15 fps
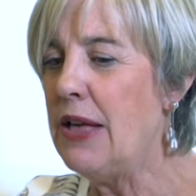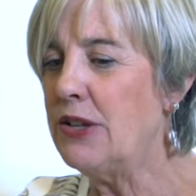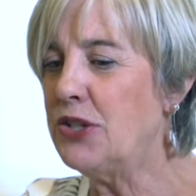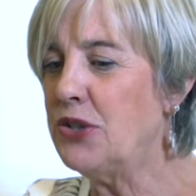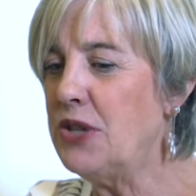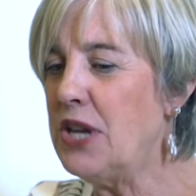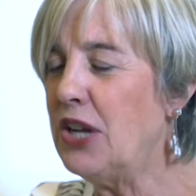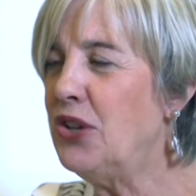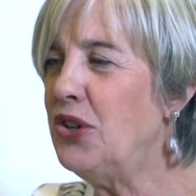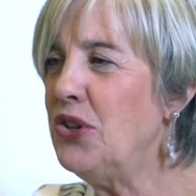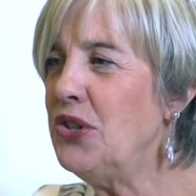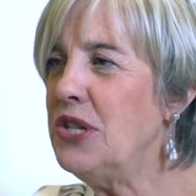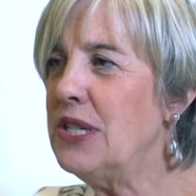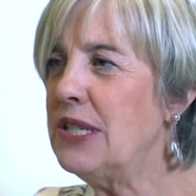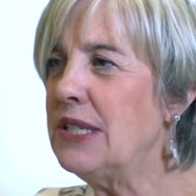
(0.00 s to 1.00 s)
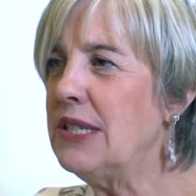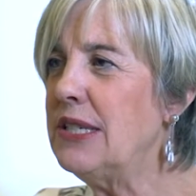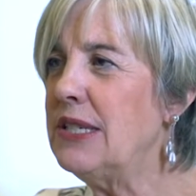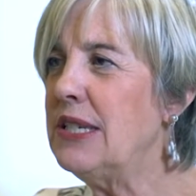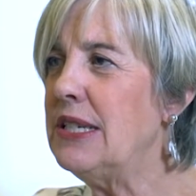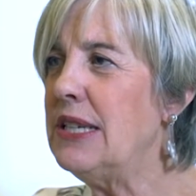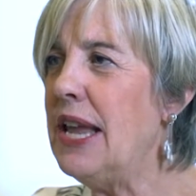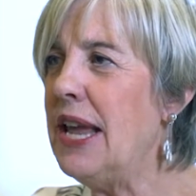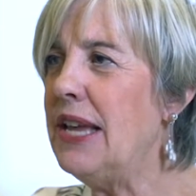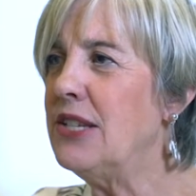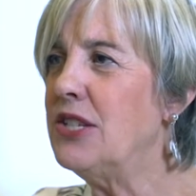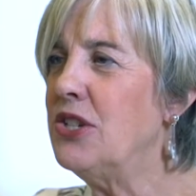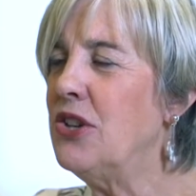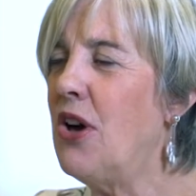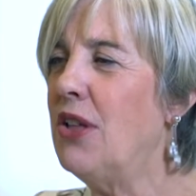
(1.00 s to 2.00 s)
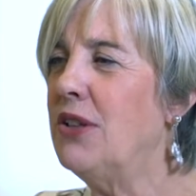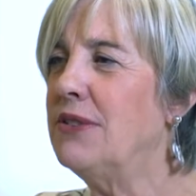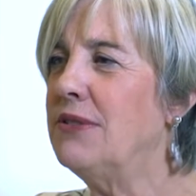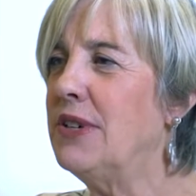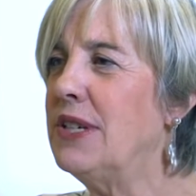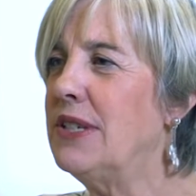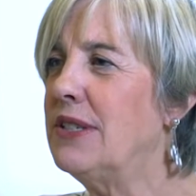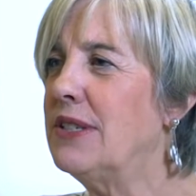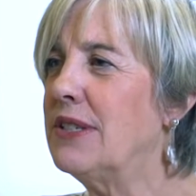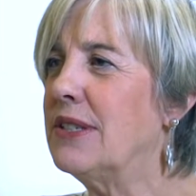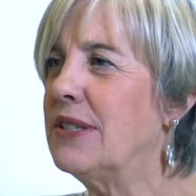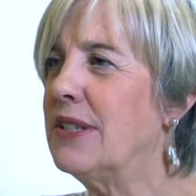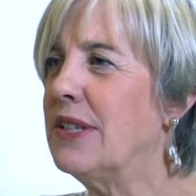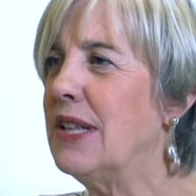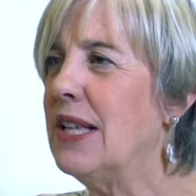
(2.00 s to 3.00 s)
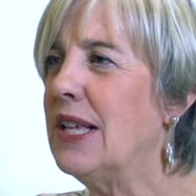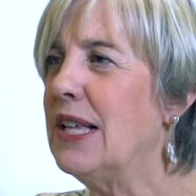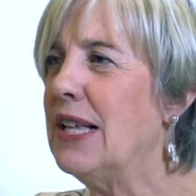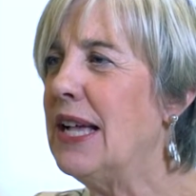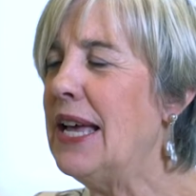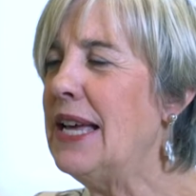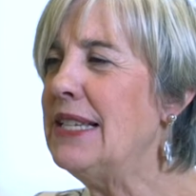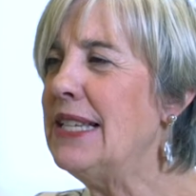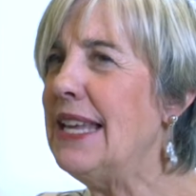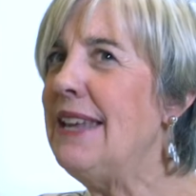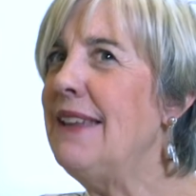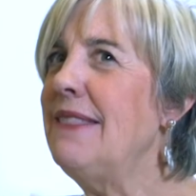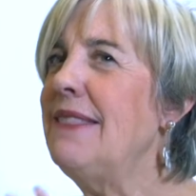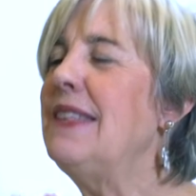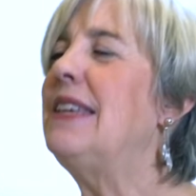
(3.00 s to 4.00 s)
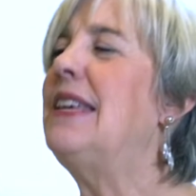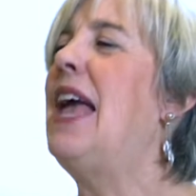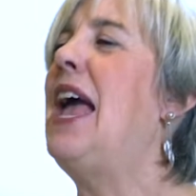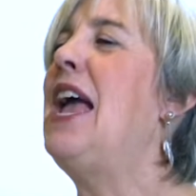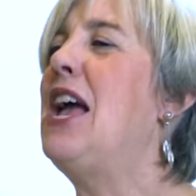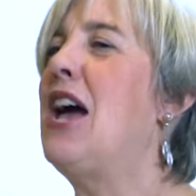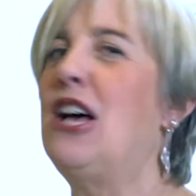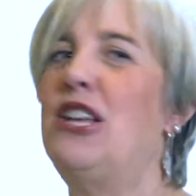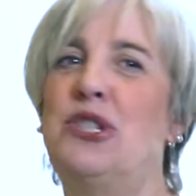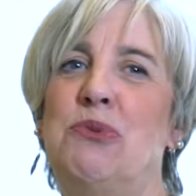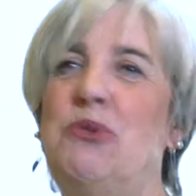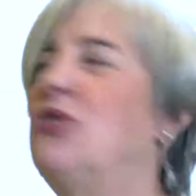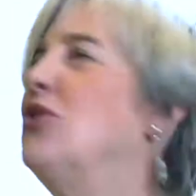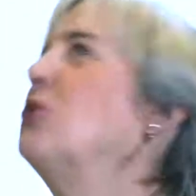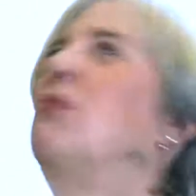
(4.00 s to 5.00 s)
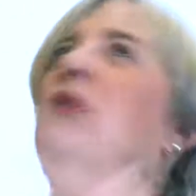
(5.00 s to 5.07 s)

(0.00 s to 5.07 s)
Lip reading: So that goodness is innate in all of us. And in the chaos, which is